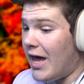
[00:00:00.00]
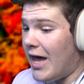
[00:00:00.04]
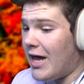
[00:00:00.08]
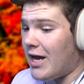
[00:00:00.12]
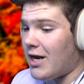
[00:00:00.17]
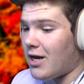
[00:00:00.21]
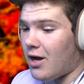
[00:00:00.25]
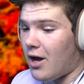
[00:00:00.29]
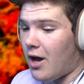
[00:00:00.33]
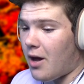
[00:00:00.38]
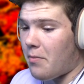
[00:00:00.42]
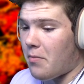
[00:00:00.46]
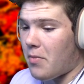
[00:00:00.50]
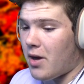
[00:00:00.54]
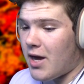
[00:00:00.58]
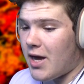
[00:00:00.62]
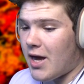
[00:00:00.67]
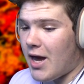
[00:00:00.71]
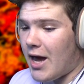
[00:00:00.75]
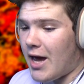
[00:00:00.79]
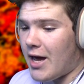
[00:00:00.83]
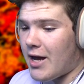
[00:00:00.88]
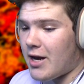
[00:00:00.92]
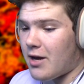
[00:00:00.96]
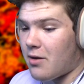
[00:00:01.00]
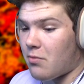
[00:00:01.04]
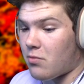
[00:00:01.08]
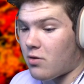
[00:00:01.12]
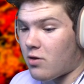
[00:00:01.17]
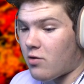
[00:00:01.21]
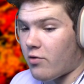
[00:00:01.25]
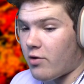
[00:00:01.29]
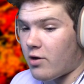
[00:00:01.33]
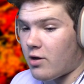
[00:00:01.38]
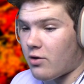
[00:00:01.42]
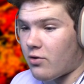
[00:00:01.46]
add I may add him
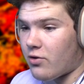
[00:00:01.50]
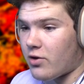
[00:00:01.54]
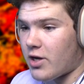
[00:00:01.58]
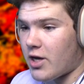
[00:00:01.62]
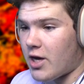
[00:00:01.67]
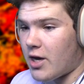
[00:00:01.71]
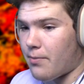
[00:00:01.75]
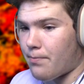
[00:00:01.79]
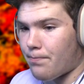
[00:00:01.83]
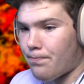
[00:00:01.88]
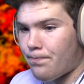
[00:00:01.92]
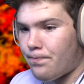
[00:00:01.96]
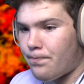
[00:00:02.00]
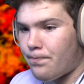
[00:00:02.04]
straight to the team.